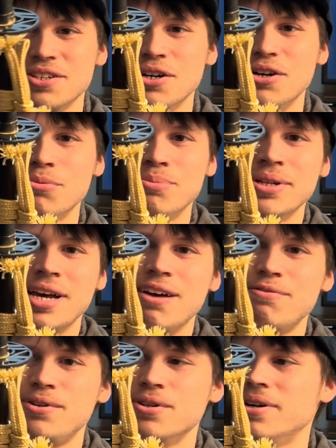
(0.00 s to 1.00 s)
to open
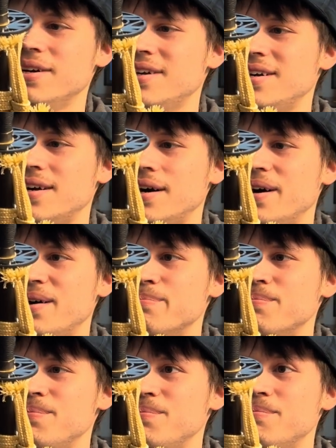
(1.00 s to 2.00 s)
after.
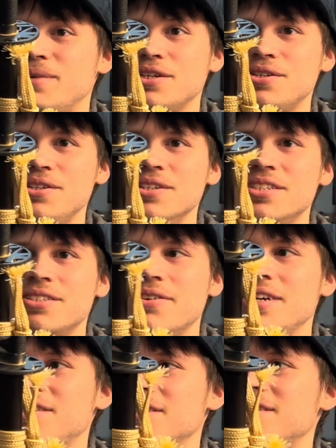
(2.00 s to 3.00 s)
My goodness
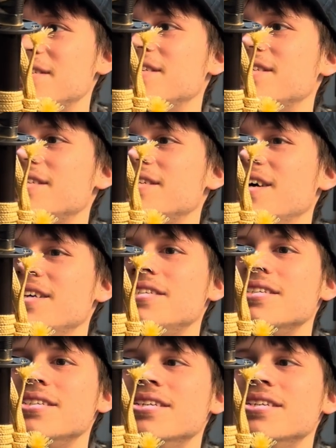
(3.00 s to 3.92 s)
gracious, this is nice.